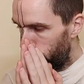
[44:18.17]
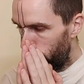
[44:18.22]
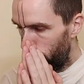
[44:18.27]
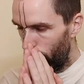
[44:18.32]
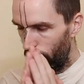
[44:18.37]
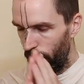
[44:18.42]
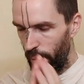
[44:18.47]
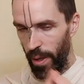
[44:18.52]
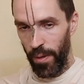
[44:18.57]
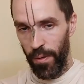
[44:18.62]

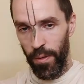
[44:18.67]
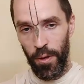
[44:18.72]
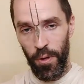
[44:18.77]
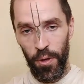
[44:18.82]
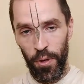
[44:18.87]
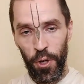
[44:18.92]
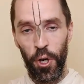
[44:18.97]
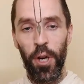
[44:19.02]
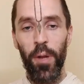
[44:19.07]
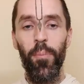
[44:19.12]
is
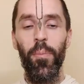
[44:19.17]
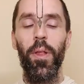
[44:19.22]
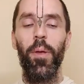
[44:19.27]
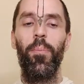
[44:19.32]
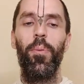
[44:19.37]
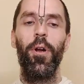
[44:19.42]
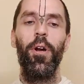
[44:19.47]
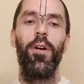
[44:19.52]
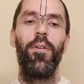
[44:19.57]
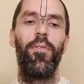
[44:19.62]
extremely
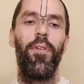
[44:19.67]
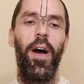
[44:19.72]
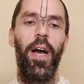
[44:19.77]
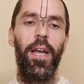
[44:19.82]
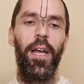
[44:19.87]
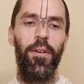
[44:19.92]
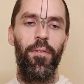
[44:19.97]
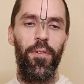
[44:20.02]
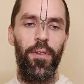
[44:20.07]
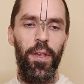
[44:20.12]

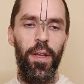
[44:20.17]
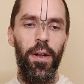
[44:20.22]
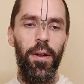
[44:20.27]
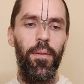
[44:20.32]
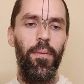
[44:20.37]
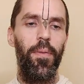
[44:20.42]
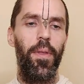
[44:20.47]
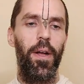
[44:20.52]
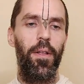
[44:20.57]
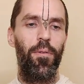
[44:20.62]
purifying of
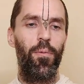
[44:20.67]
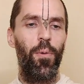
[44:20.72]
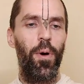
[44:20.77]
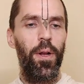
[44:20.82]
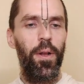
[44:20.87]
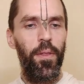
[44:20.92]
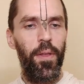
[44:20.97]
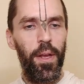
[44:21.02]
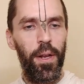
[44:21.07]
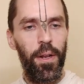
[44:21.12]
sin. That's
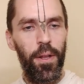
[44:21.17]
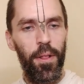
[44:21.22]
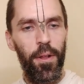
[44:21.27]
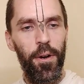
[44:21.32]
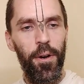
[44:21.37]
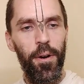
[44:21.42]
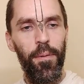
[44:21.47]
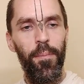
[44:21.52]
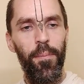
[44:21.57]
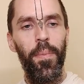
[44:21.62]
one thing to
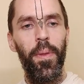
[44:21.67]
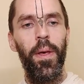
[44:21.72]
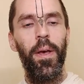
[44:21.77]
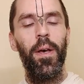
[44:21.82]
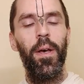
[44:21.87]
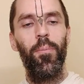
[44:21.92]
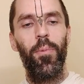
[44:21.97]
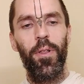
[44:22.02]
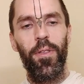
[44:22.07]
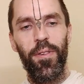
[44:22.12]
learn.
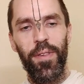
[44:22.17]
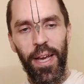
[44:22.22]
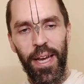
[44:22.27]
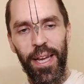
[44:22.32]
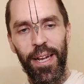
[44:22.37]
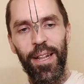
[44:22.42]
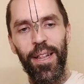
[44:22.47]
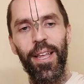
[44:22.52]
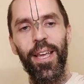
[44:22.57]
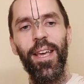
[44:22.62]
But
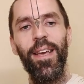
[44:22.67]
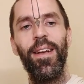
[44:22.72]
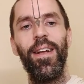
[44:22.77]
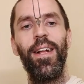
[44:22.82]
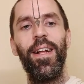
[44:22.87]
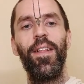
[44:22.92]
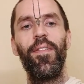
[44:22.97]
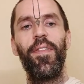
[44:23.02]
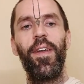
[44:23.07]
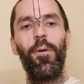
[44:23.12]
secondly,
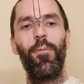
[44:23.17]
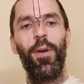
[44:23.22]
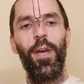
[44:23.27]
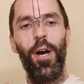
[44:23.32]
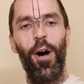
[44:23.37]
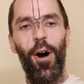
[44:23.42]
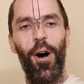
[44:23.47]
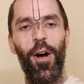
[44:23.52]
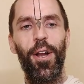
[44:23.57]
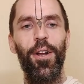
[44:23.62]
that we
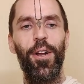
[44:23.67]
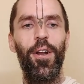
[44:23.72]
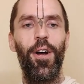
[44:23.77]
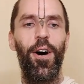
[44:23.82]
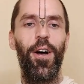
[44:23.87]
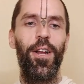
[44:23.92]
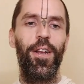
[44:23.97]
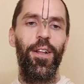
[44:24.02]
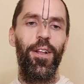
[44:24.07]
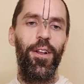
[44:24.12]
ought
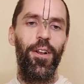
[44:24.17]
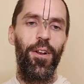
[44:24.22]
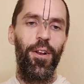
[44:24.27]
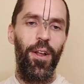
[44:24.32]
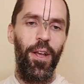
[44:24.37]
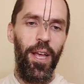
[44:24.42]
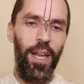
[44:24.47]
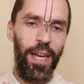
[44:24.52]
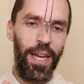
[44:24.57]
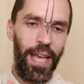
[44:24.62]
not
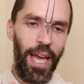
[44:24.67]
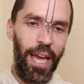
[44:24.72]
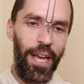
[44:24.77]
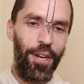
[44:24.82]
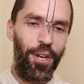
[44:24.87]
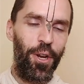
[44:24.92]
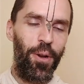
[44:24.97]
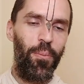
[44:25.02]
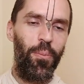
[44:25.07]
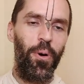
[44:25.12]
engage
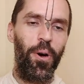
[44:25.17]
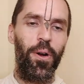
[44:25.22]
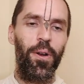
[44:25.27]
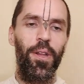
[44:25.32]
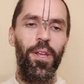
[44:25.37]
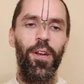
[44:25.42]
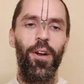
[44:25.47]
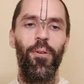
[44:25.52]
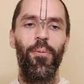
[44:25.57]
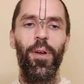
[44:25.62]
in
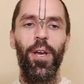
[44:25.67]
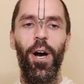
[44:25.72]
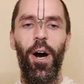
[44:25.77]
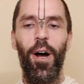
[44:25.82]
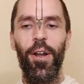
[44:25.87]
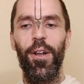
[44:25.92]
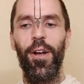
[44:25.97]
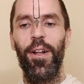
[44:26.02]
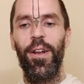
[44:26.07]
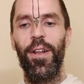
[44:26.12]
bhakti, or we
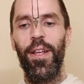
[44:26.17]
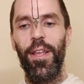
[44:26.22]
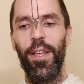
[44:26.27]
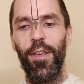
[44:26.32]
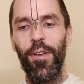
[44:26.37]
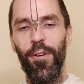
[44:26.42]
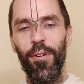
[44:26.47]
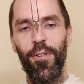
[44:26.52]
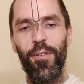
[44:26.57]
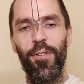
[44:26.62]
ought not
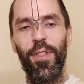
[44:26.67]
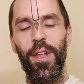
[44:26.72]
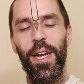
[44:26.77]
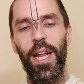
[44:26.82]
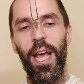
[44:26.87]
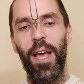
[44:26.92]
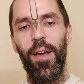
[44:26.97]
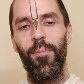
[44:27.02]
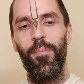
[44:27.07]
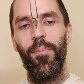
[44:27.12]
use the
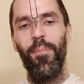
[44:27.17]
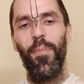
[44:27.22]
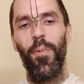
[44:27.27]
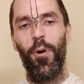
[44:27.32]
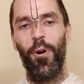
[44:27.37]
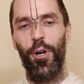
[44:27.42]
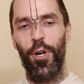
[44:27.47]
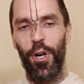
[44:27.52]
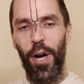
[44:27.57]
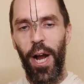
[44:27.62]
name or
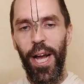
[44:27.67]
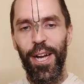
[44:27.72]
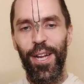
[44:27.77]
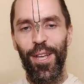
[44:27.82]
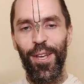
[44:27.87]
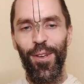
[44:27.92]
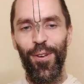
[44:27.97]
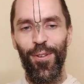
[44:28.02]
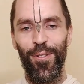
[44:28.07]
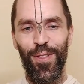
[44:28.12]
try to
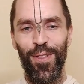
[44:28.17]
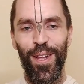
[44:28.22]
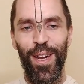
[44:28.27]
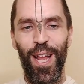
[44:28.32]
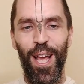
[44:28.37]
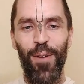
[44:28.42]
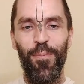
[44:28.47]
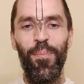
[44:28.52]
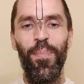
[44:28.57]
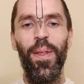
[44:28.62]
use the
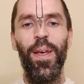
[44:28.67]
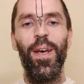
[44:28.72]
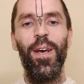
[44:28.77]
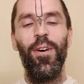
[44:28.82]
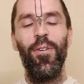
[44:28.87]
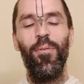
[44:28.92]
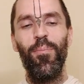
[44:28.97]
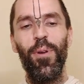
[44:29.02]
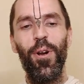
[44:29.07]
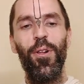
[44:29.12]
name
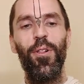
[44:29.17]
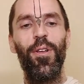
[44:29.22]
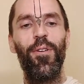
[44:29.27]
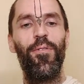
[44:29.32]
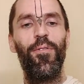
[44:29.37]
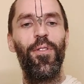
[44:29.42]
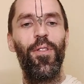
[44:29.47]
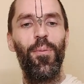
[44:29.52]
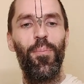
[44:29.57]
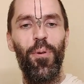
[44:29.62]
merely
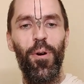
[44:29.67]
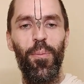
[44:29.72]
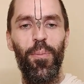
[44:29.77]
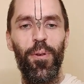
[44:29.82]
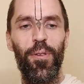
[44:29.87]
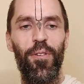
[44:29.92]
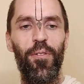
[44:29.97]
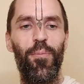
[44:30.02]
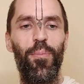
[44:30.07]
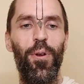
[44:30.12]
for the
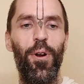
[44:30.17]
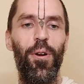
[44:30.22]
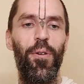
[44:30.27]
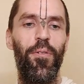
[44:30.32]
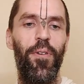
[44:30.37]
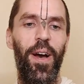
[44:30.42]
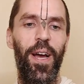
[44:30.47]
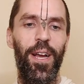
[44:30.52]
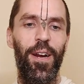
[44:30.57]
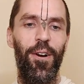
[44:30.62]
purpose of
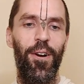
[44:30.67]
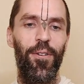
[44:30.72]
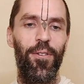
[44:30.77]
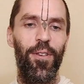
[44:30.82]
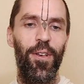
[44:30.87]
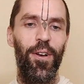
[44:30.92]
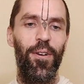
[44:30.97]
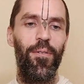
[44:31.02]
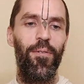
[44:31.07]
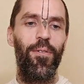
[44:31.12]
purifying
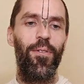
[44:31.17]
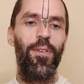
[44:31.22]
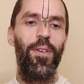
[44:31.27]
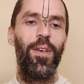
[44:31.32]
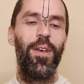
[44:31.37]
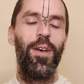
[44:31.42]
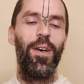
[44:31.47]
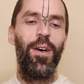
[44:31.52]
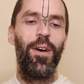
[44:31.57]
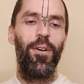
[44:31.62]
ourselves.
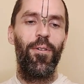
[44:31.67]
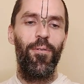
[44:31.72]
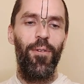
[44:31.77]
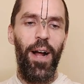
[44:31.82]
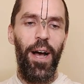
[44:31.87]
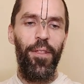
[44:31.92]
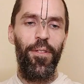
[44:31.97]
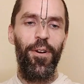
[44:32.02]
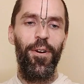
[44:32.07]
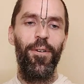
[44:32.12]

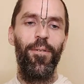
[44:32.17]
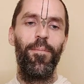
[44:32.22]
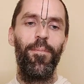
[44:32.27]
Rather,